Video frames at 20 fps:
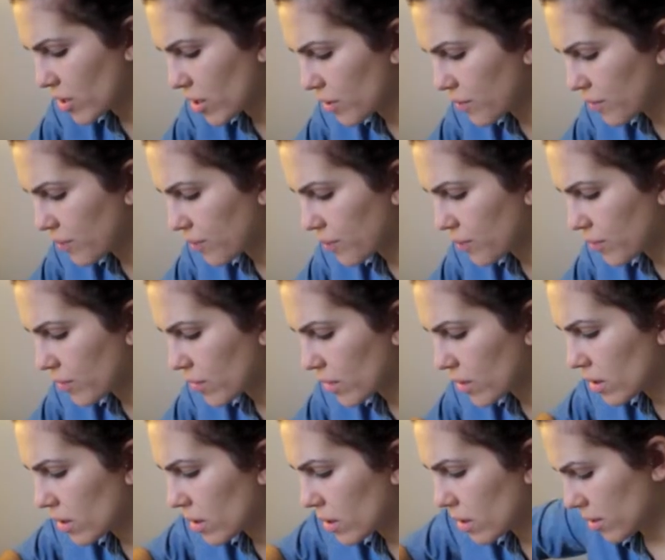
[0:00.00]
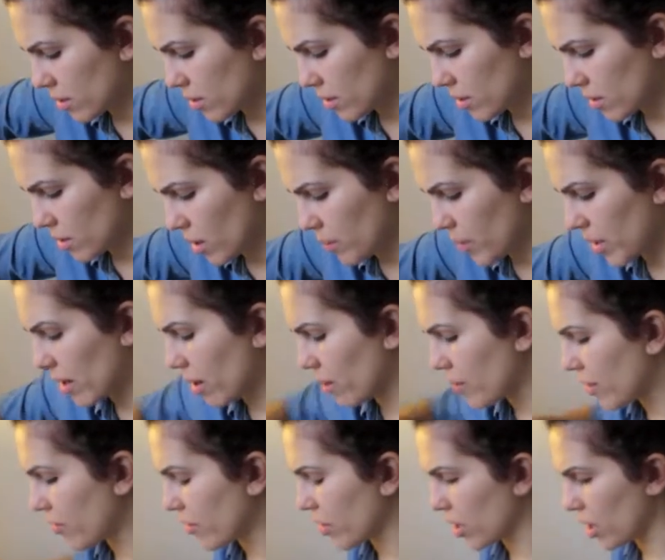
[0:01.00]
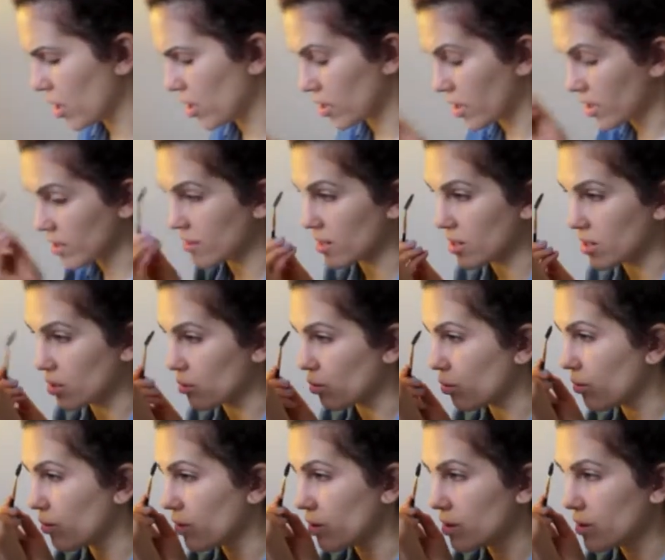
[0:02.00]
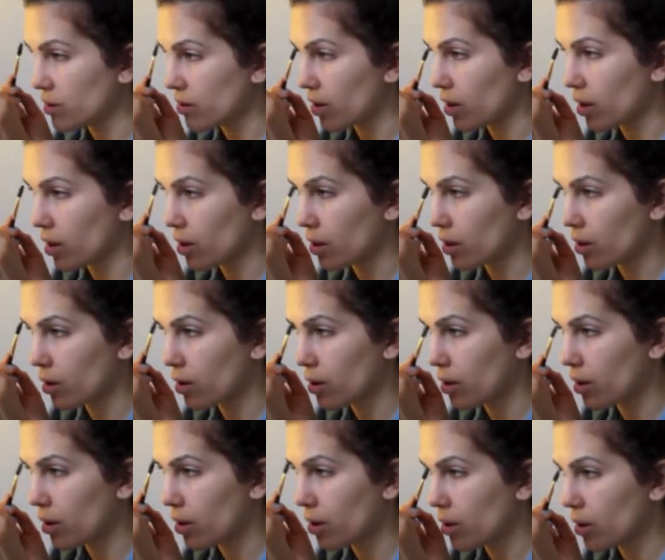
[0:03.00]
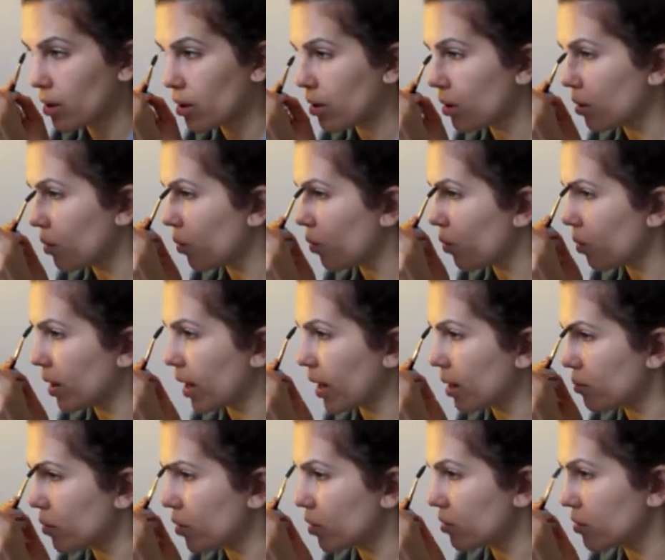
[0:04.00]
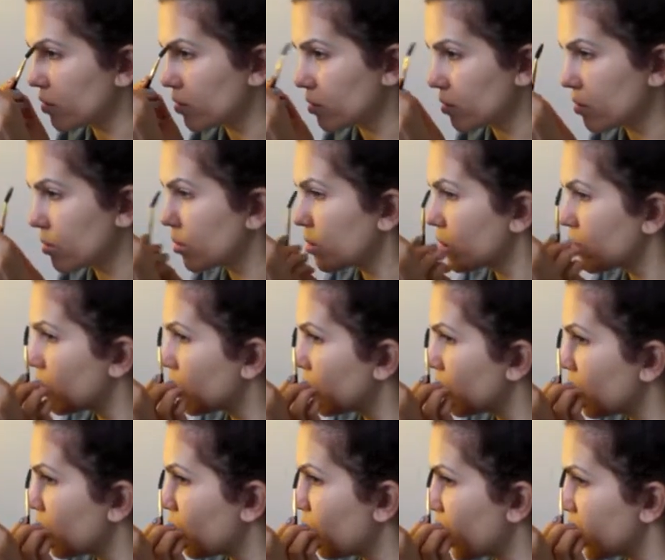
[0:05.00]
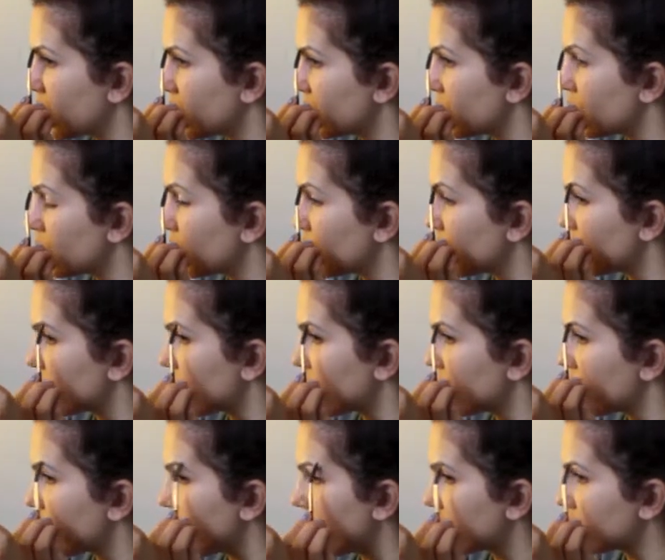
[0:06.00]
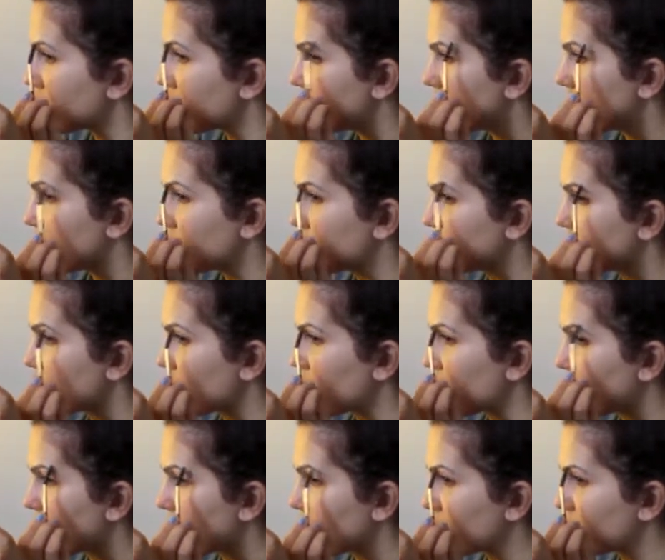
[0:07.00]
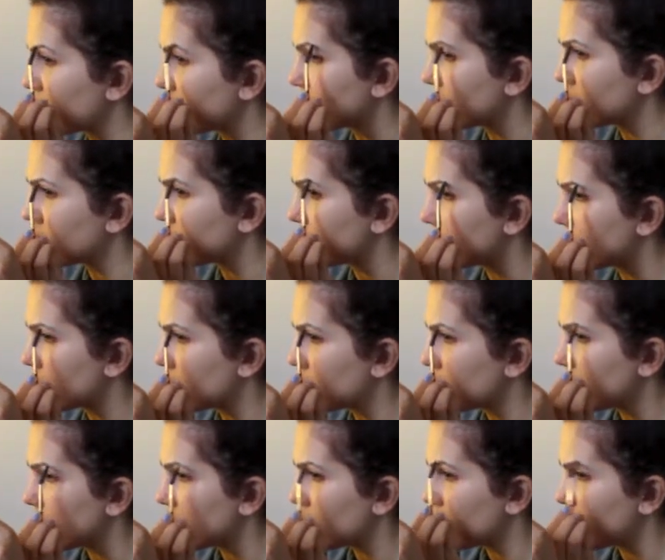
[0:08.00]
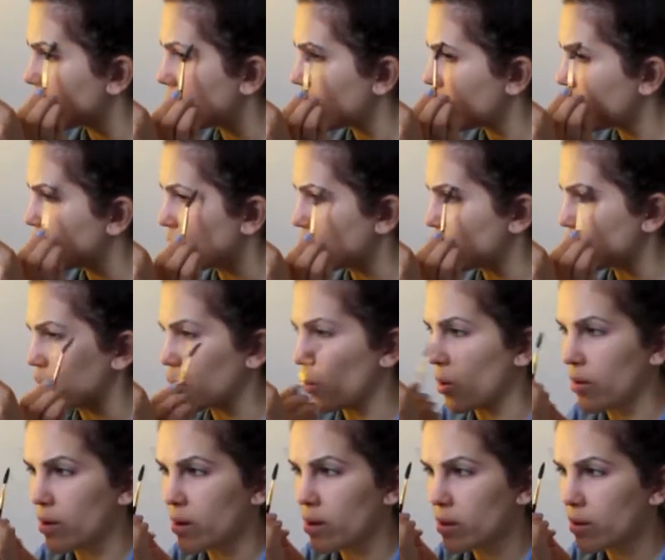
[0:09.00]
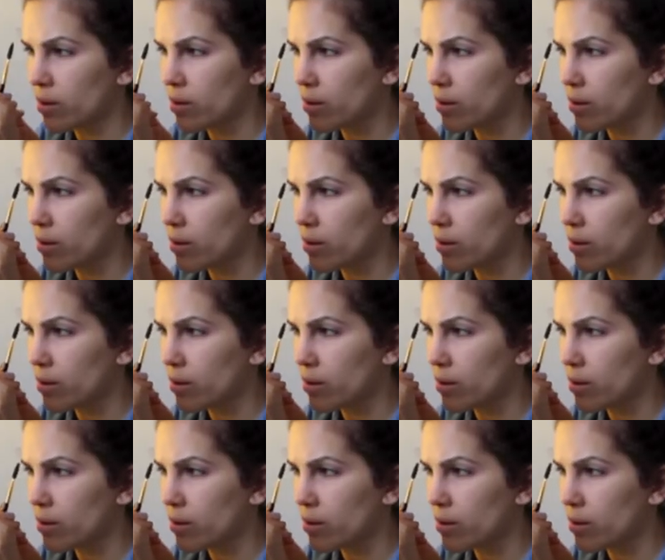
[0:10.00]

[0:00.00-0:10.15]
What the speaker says: do. I mean, I'm never going to look like Cindy Crawford, so, or Kate Moss, or any supermodel in fact, so I'm not too worried.